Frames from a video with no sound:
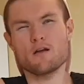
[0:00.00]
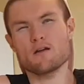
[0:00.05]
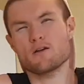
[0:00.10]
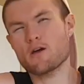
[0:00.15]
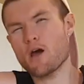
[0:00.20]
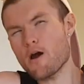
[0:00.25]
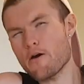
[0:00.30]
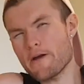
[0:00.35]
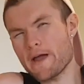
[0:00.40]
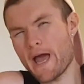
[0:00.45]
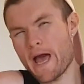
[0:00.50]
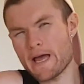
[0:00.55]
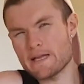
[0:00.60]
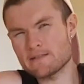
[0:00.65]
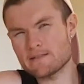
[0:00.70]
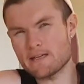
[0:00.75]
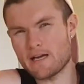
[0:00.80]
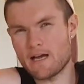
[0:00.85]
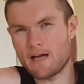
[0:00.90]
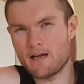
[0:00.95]

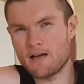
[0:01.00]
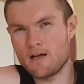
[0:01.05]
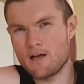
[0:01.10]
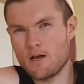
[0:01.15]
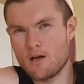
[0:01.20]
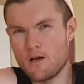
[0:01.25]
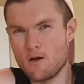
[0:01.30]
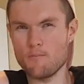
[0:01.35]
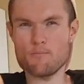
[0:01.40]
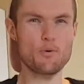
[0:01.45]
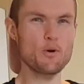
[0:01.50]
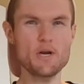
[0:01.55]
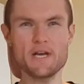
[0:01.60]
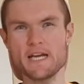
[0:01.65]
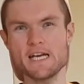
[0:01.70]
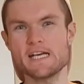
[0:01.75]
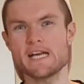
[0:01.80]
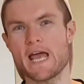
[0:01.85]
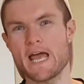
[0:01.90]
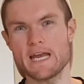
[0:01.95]
Coriander. Put
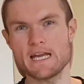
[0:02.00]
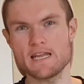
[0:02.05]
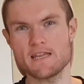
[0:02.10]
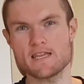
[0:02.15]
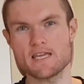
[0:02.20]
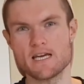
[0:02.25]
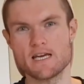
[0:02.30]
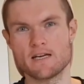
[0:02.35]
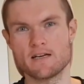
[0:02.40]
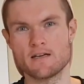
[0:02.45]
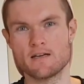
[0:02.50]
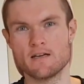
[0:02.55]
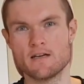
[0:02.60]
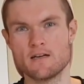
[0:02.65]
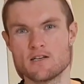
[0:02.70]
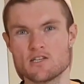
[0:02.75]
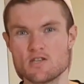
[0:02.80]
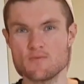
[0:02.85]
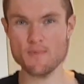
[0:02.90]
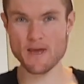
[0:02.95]
it in anything
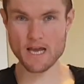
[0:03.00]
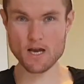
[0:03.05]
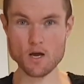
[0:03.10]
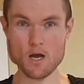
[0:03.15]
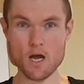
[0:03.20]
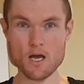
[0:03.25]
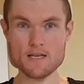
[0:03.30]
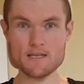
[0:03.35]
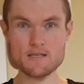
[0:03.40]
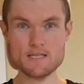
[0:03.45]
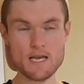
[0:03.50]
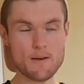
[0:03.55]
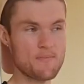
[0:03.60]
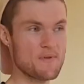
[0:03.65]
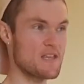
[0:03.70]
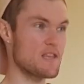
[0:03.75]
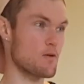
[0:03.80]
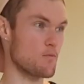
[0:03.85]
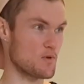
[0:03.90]
to make something that